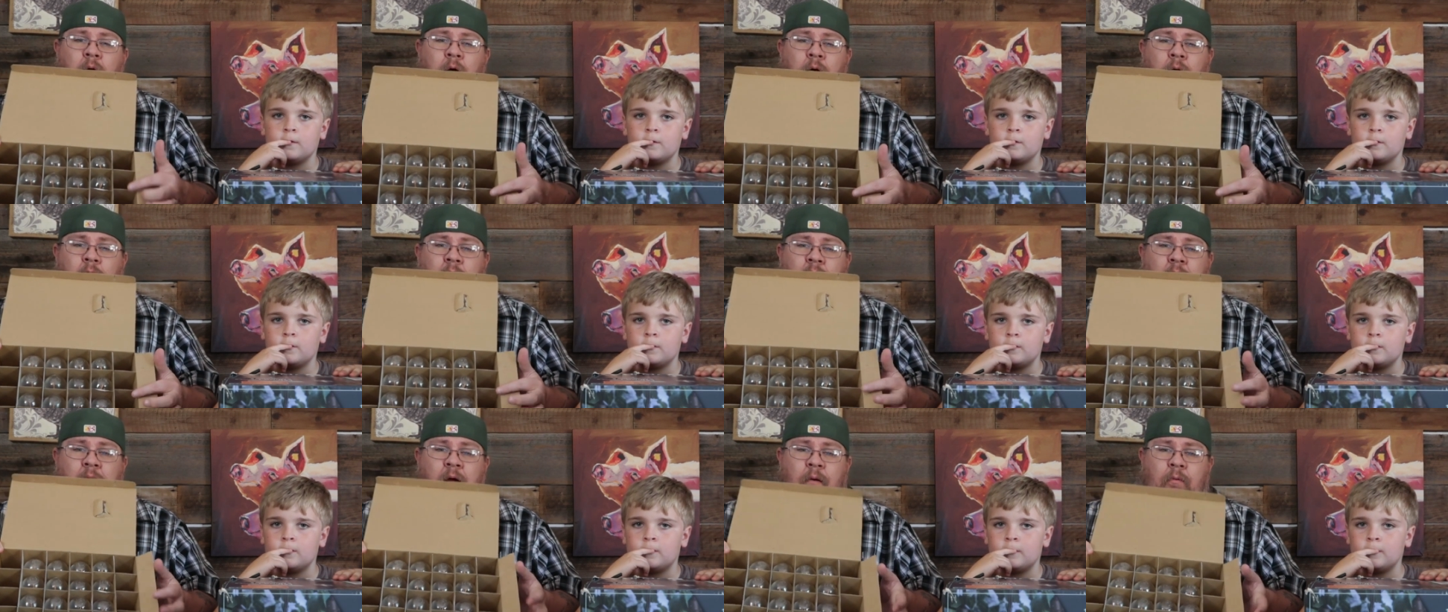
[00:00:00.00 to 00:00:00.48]

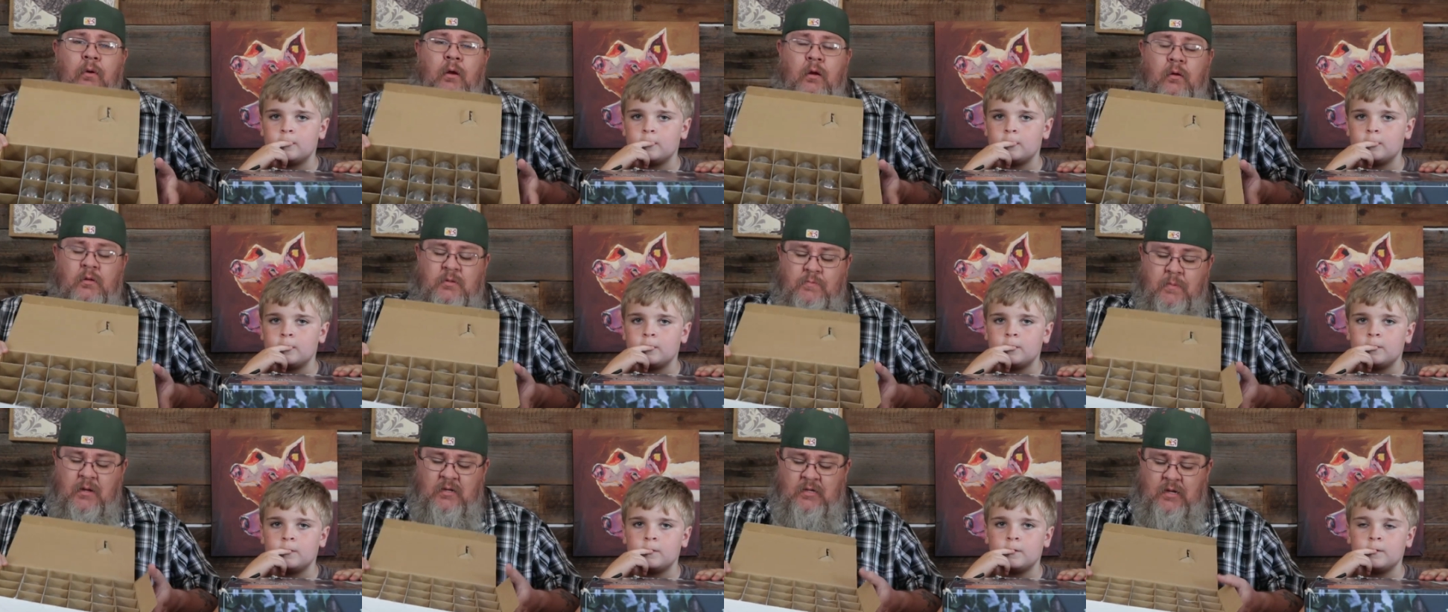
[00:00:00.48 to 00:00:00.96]
Speaker 1: row? And that
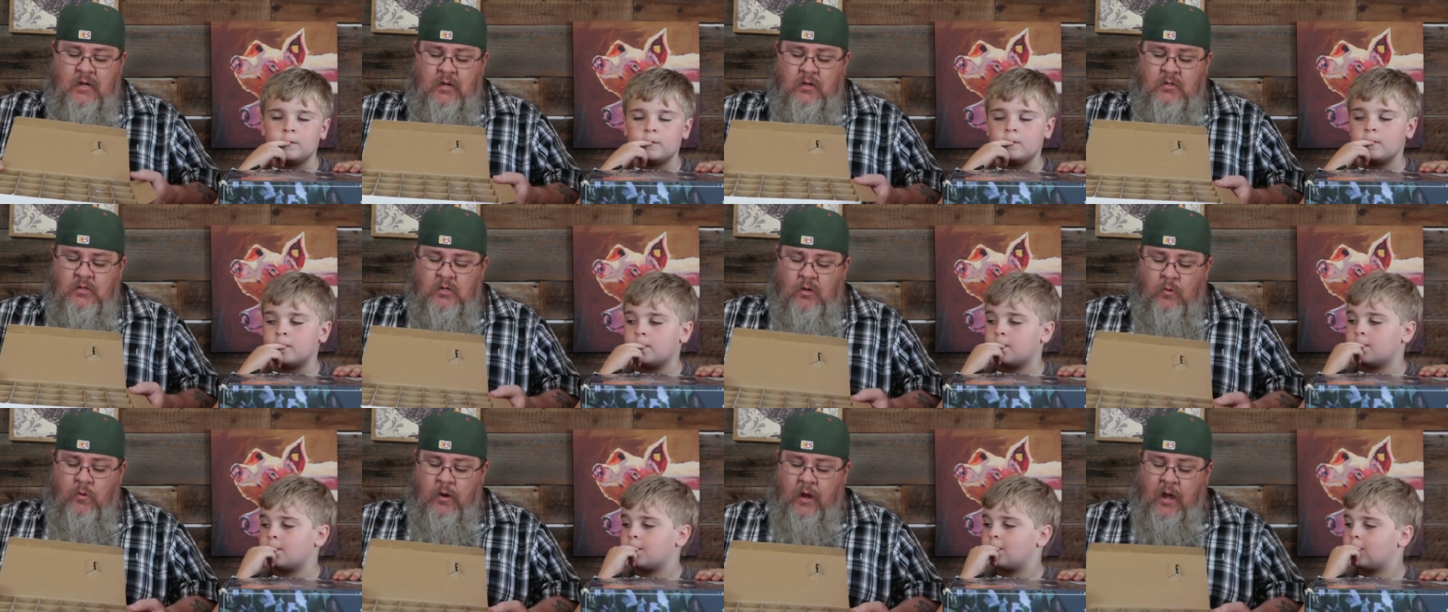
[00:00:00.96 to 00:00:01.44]
row is
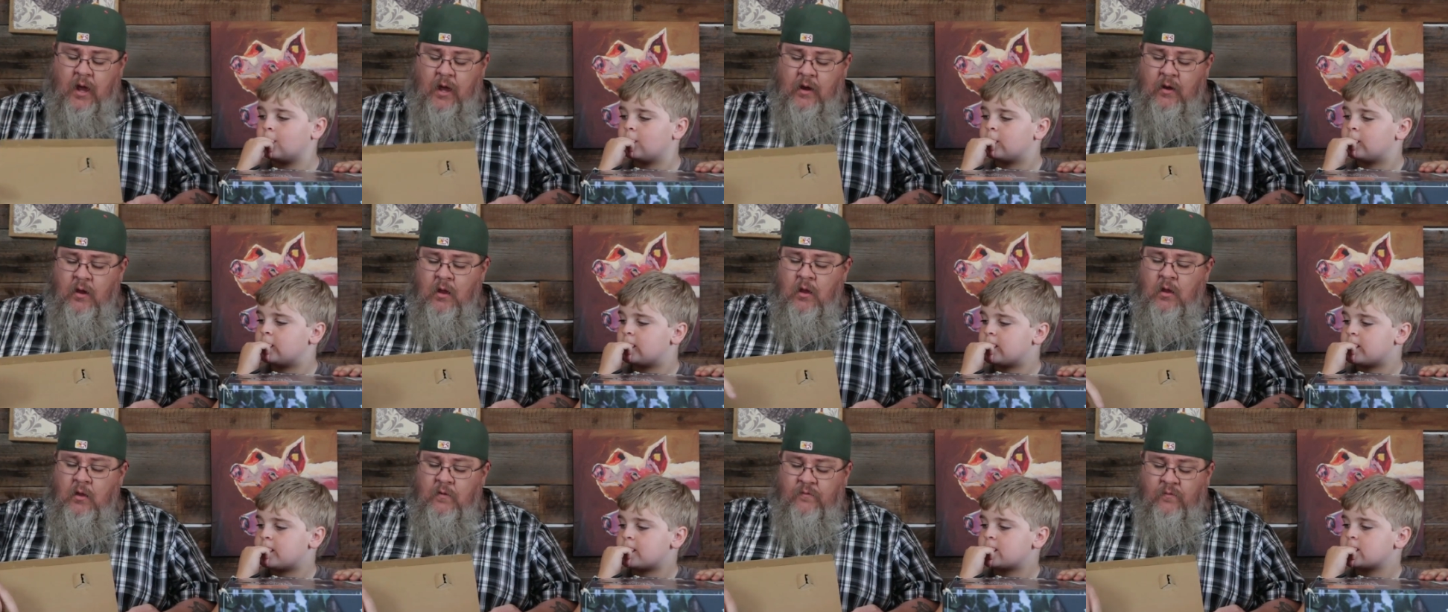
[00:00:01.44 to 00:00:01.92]
missing. So we
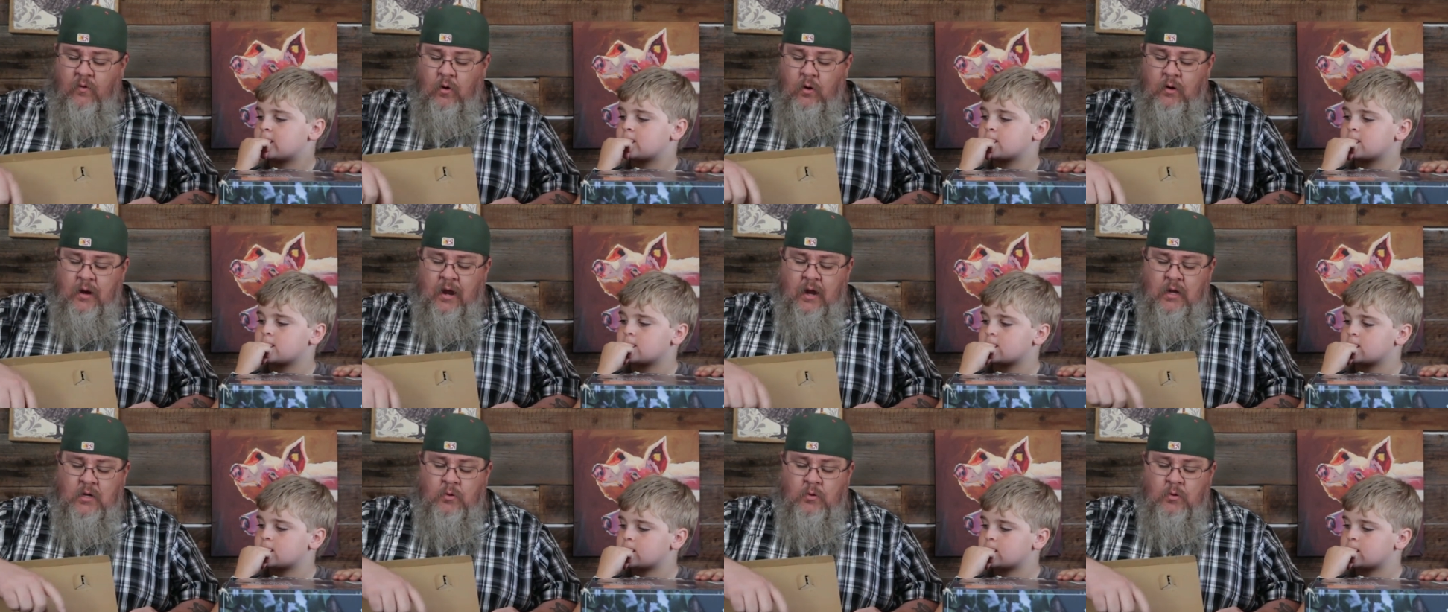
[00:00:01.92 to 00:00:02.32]
got 4,